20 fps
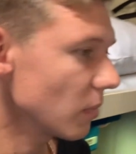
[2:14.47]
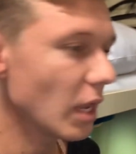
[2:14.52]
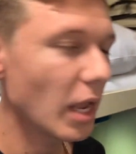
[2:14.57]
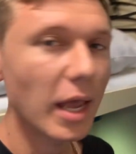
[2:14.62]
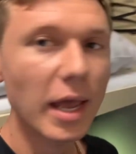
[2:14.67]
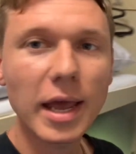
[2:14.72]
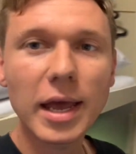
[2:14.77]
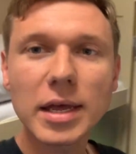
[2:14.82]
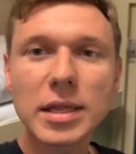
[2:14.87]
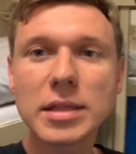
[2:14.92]

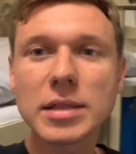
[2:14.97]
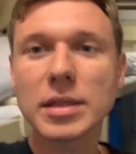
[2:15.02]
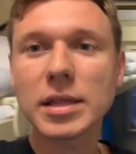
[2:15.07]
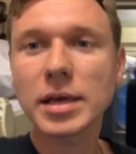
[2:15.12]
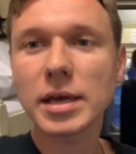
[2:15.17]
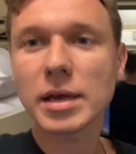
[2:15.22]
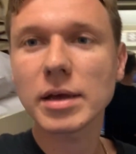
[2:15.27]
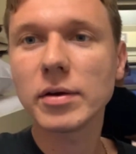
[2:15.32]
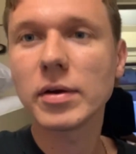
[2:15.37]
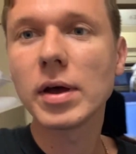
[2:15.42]
And
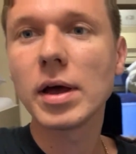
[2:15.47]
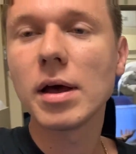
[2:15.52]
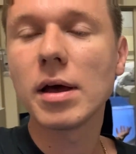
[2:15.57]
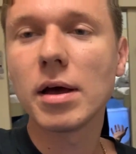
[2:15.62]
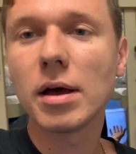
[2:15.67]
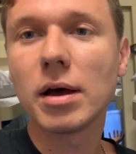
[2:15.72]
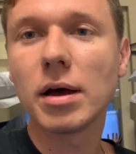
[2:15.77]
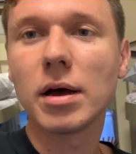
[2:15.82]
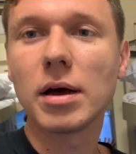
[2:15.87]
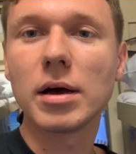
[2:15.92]
the
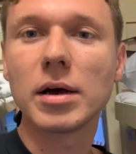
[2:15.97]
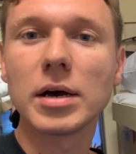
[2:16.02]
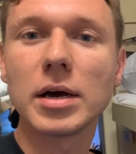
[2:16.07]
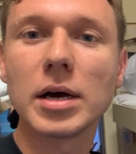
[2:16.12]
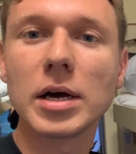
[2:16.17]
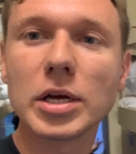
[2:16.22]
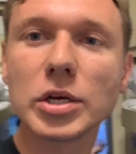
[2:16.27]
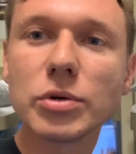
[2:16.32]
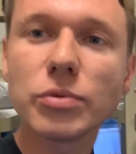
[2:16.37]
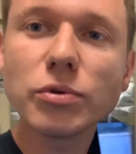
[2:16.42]

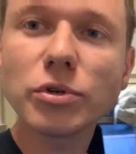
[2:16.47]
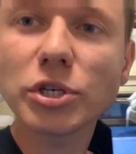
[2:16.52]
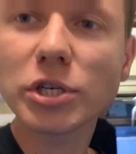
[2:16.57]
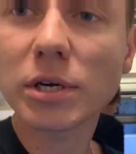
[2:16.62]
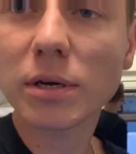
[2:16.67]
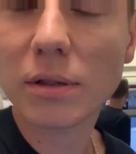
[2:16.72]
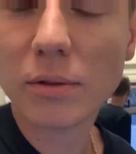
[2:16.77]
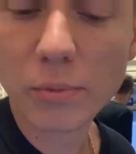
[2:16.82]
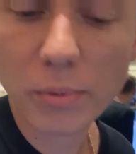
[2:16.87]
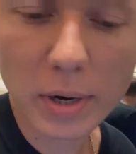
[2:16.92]

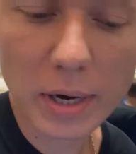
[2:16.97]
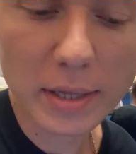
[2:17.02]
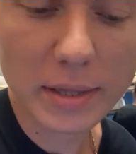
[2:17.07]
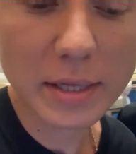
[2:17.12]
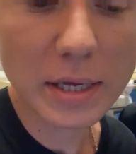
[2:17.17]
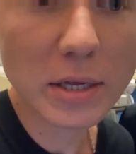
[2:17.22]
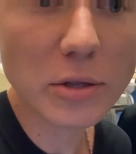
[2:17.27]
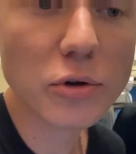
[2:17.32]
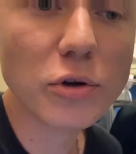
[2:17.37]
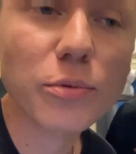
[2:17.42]
usual one,
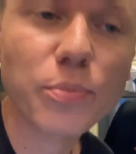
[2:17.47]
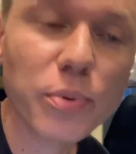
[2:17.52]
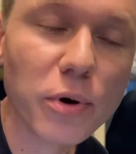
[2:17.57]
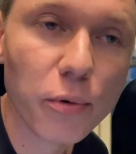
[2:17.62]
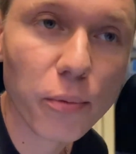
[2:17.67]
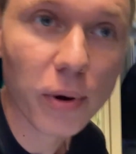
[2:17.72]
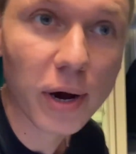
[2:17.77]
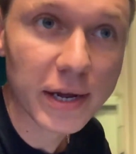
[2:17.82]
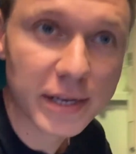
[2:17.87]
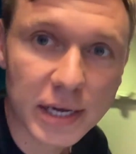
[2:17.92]
they don't
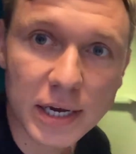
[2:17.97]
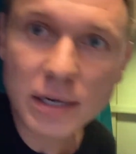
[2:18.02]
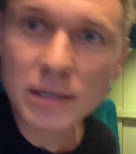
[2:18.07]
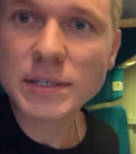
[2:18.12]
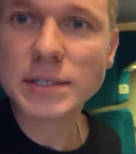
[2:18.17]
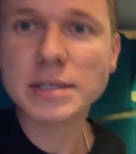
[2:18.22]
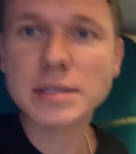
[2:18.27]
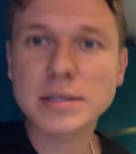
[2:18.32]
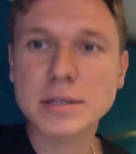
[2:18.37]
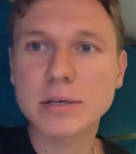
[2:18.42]
provide
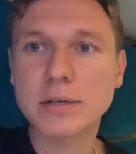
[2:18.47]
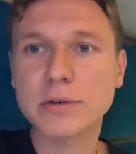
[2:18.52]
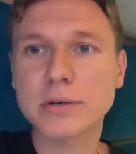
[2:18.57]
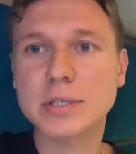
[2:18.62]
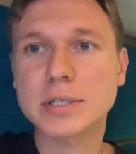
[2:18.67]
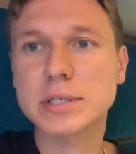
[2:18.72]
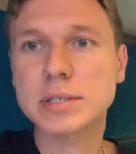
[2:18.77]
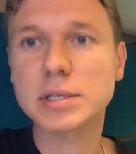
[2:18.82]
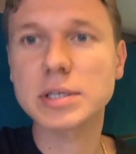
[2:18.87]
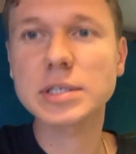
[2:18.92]
anything.
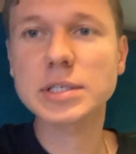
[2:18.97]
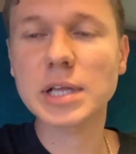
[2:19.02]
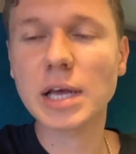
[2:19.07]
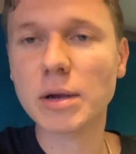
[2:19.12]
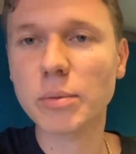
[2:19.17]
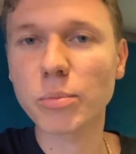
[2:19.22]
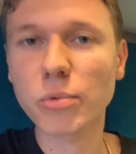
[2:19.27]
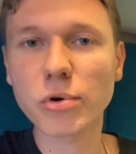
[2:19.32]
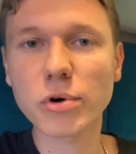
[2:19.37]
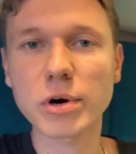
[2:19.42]
It's
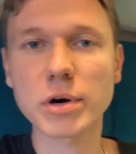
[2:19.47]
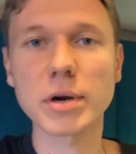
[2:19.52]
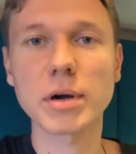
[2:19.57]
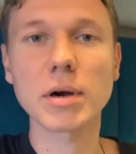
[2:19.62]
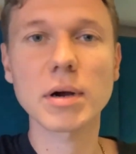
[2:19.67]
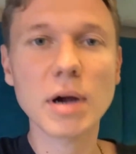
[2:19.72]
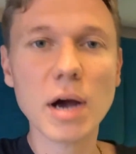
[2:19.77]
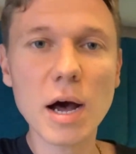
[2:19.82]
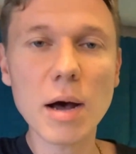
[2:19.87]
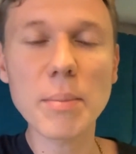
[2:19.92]
like more
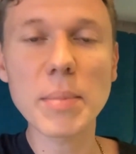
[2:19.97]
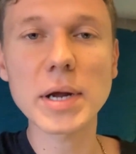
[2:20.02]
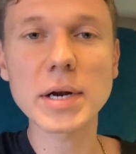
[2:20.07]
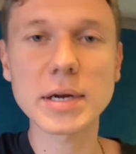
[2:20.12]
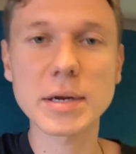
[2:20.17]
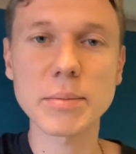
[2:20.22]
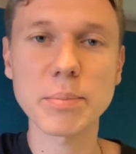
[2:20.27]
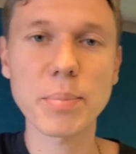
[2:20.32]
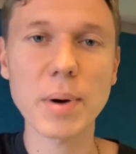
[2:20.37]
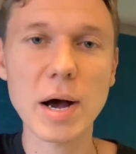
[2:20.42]
common
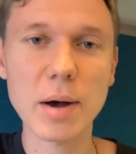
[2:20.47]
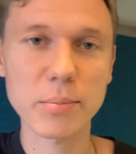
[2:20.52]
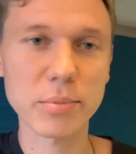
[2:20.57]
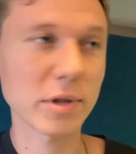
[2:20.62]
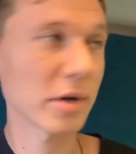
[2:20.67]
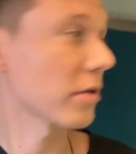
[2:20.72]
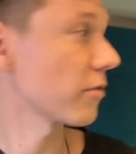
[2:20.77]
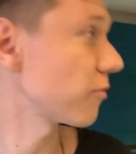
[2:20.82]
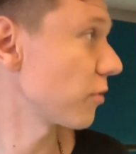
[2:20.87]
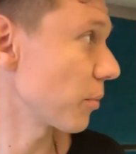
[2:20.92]
and
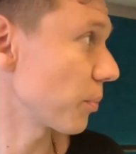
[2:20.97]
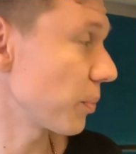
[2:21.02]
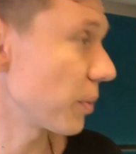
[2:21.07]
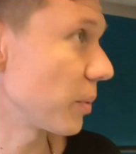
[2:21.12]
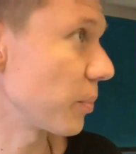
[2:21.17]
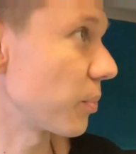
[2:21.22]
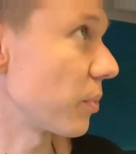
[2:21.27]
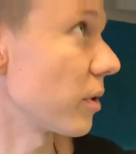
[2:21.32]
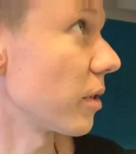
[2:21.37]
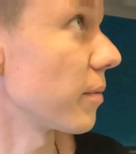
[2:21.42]
public for
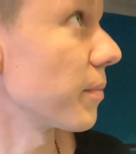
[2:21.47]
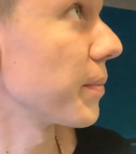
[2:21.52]
people.